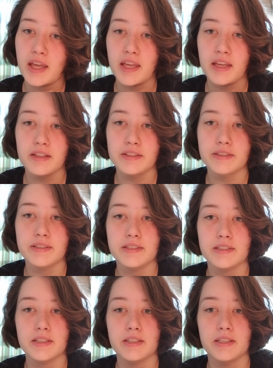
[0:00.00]
and
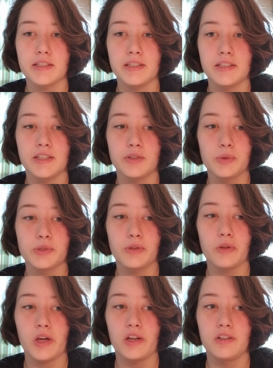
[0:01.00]
there was a
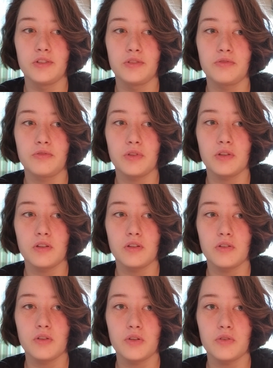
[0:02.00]
lot of
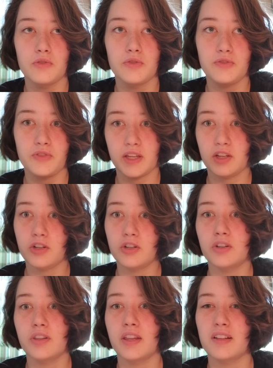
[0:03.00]

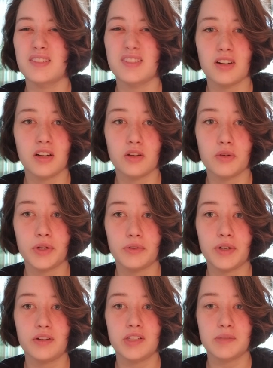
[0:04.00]
fear that started going
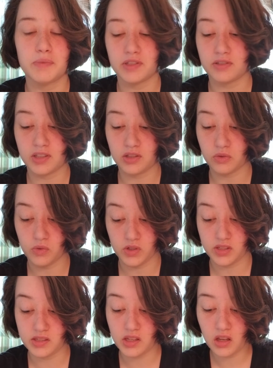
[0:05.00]
around, especially
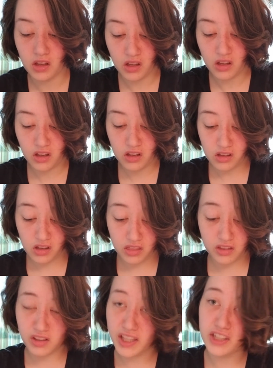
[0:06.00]
towards
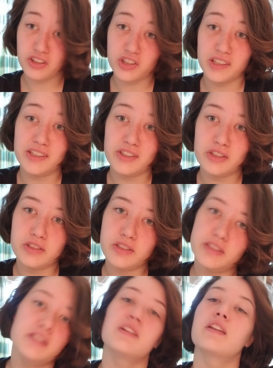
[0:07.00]
the later
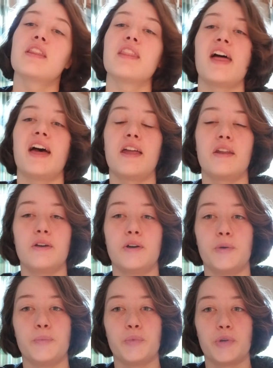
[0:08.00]
years that
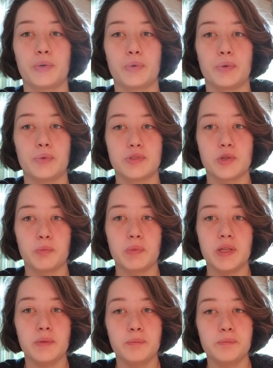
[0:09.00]
Red Crow was
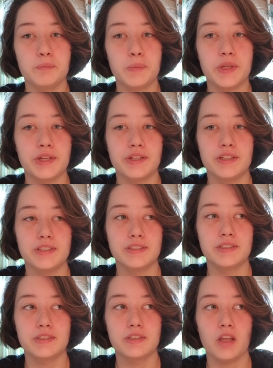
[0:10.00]
open,
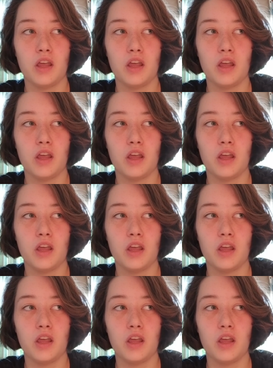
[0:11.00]
because